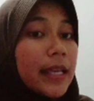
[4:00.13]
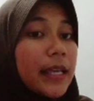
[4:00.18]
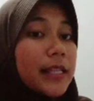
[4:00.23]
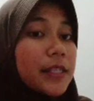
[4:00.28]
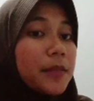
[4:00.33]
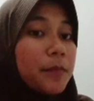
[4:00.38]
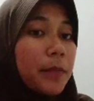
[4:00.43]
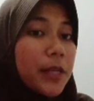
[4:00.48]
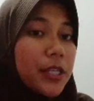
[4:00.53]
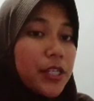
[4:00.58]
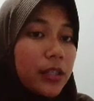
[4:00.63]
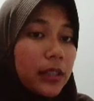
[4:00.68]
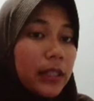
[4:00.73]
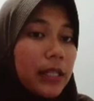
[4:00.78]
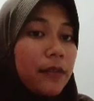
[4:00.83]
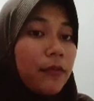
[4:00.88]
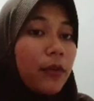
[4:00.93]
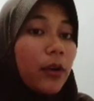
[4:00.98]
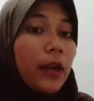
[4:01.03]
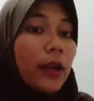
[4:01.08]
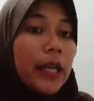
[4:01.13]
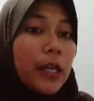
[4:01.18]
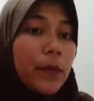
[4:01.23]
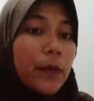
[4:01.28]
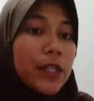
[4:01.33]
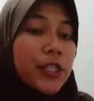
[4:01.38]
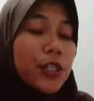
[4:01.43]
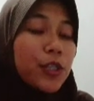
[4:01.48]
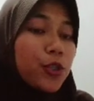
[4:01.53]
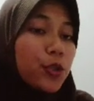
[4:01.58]
especially for
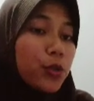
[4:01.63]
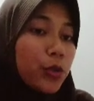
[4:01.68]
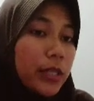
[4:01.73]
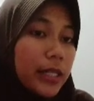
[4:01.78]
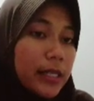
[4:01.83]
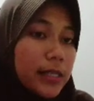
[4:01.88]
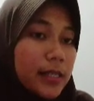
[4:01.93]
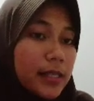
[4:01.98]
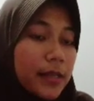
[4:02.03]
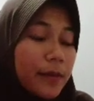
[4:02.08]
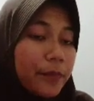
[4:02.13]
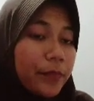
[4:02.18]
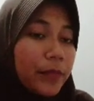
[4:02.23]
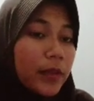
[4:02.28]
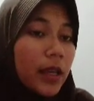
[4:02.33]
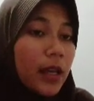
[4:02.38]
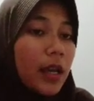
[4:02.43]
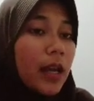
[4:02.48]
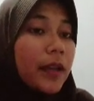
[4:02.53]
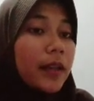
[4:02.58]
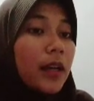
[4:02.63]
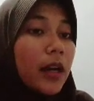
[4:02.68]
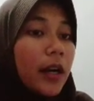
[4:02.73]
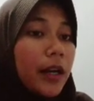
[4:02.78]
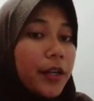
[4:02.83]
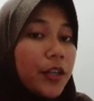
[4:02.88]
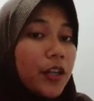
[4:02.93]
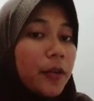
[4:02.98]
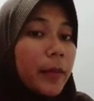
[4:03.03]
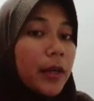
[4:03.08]
language students. The
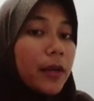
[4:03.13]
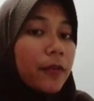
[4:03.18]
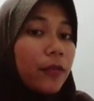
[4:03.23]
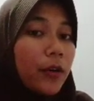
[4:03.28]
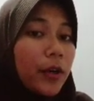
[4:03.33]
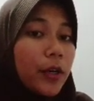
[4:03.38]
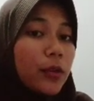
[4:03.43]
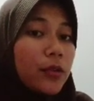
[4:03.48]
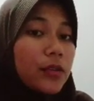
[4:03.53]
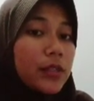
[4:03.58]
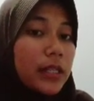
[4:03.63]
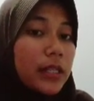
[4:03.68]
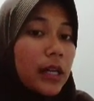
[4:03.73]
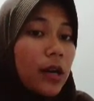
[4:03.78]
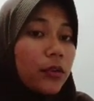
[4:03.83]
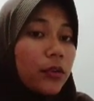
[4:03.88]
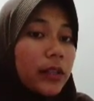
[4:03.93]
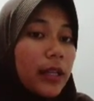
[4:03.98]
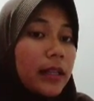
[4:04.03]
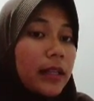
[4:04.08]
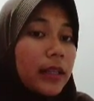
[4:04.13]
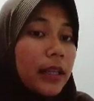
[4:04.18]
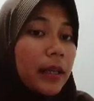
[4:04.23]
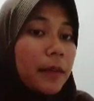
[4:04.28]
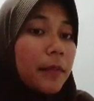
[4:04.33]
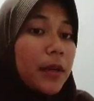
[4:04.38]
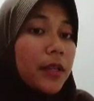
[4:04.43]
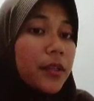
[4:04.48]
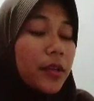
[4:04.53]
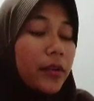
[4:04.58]
argument for using authentic
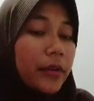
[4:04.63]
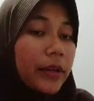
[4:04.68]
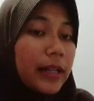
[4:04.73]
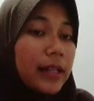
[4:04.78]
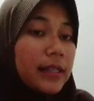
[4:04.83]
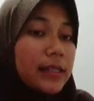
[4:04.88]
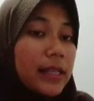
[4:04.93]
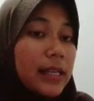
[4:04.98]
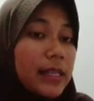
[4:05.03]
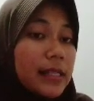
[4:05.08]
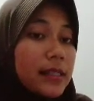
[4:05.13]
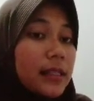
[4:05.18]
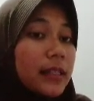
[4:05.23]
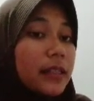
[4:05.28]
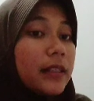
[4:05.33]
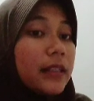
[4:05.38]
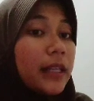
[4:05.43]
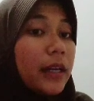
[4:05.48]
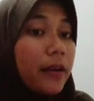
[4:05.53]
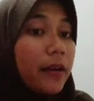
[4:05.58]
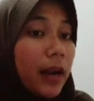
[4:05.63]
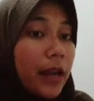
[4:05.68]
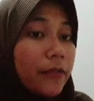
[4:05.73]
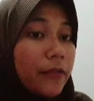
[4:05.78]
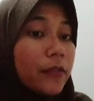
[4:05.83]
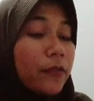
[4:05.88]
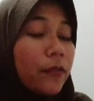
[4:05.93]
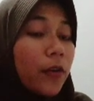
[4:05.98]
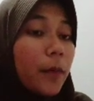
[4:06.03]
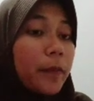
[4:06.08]
materials is
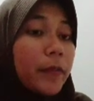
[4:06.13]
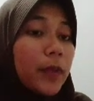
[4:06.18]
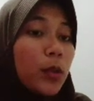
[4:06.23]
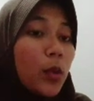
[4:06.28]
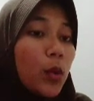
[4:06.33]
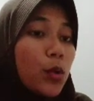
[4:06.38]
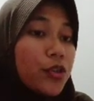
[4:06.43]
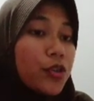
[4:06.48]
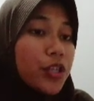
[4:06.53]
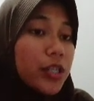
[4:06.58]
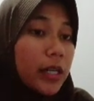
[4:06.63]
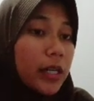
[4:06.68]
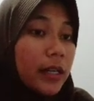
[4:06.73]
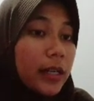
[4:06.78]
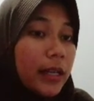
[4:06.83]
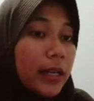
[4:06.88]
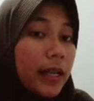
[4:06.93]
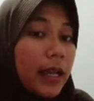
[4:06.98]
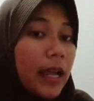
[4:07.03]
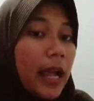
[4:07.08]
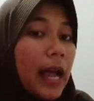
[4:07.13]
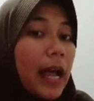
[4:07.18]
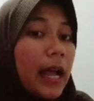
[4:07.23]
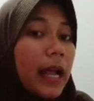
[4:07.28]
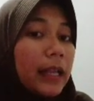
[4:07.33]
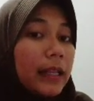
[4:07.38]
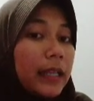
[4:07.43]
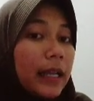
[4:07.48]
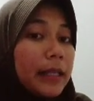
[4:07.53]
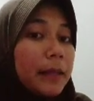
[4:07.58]
derived from the notion
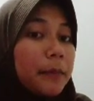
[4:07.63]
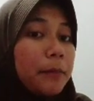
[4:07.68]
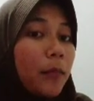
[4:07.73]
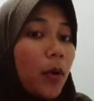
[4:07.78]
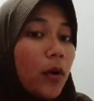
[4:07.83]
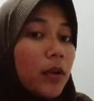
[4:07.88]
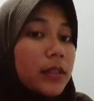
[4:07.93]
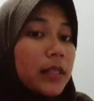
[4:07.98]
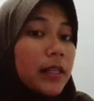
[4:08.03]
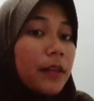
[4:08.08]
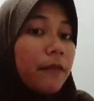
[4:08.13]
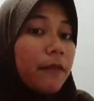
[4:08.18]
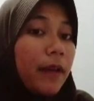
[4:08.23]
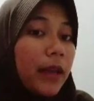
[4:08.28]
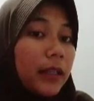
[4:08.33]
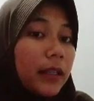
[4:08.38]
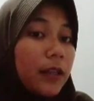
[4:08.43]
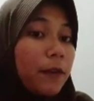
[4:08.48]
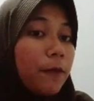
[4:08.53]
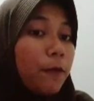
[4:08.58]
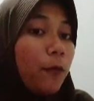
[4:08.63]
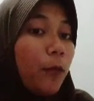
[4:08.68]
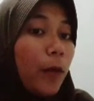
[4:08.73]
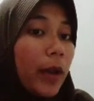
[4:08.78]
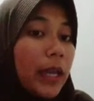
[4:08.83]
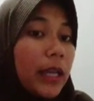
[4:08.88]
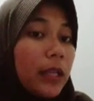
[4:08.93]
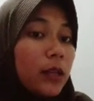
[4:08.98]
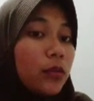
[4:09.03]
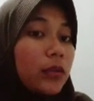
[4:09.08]
that the most effective
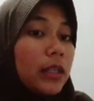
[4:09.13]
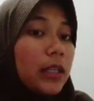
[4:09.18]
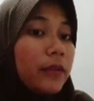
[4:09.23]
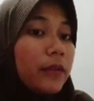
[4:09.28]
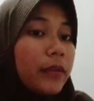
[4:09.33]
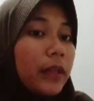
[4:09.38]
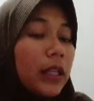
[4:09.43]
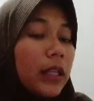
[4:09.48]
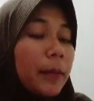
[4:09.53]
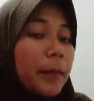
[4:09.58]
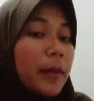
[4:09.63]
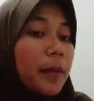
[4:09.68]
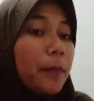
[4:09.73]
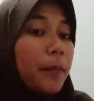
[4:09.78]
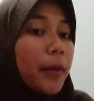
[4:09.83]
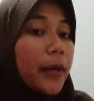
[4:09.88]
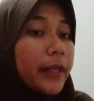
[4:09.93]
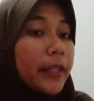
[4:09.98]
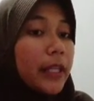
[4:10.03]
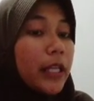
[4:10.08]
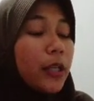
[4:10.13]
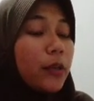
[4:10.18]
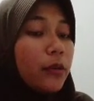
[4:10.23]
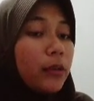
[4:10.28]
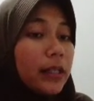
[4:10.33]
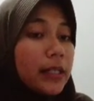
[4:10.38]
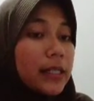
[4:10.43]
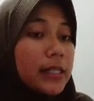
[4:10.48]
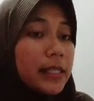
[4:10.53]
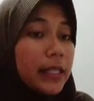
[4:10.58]
way to develop a
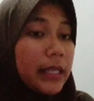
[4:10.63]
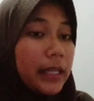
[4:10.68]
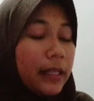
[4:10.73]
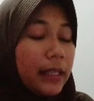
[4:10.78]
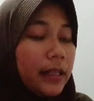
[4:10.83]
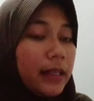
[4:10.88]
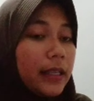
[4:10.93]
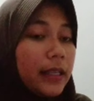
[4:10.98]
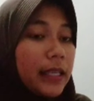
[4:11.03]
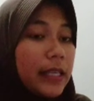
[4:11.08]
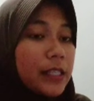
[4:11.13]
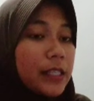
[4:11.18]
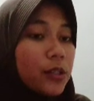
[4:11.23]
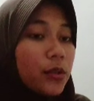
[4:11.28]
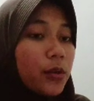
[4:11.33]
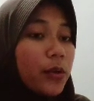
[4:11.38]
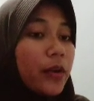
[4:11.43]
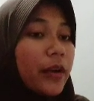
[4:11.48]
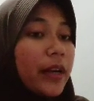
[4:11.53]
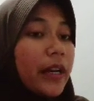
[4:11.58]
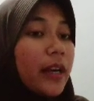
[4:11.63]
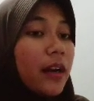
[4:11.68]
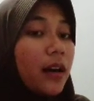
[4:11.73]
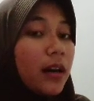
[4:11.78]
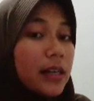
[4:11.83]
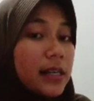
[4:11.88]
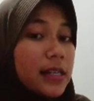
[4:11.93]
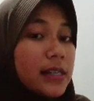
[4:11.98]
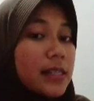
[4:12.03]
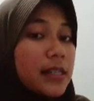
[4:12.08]
particular skill is to
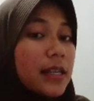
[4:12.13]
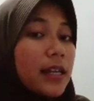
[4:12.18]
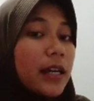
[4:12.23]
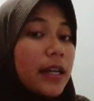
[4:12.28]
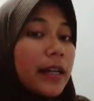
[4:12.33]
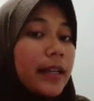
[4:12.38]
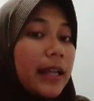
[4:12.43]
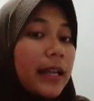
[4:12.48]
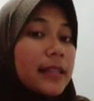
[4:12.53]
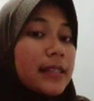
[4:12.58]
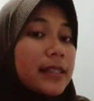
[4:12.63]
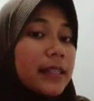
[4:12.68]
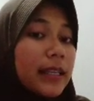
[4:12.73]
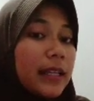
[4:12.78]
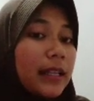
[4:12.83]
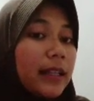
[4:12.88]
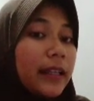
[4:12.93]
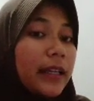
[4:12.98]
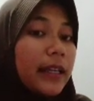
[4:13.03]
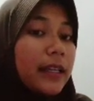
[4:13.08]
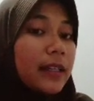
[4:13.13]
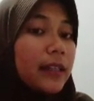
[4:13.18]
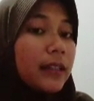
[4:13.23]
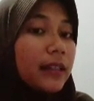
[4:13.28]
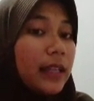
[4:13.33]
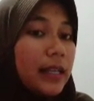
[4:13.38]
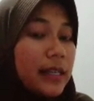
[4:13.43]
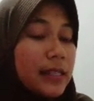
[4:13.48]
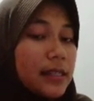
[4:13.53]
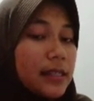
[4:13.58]
rehearse that skill in
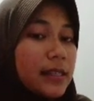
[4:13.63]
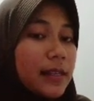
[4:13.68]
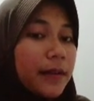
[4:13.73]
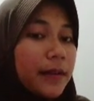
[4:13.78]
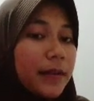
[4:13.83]
class.